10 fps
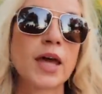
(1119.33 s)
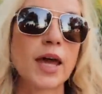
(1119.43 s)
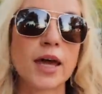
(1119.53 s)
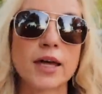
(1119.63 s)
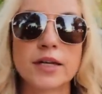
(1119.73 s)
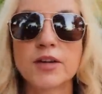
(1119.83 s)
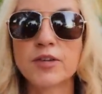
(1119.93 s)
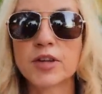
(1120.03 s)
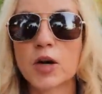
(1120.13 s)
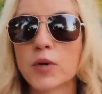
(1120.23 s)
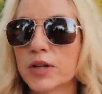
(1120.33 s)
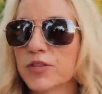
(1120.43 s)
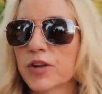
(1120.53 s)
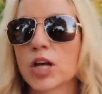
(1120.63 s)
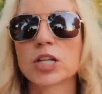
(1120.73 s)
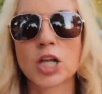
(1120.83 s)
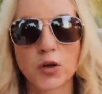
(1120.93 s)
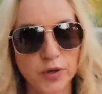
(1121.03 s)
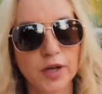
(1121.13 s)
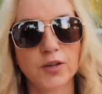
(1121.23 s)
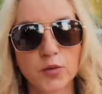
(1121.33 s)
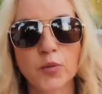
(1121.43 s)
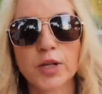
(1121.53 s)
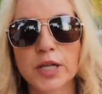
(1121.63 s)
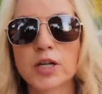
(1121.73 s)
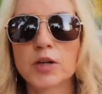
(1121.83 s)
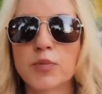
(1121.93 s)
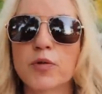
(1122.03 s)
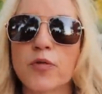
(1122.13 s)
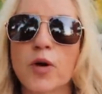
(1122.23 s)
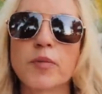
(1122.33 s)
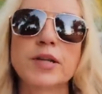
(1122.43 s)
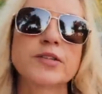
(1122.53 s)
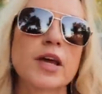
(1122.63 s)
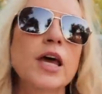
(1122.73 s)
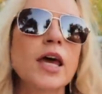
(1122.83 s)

And even though it is a cologne, it has really good performance.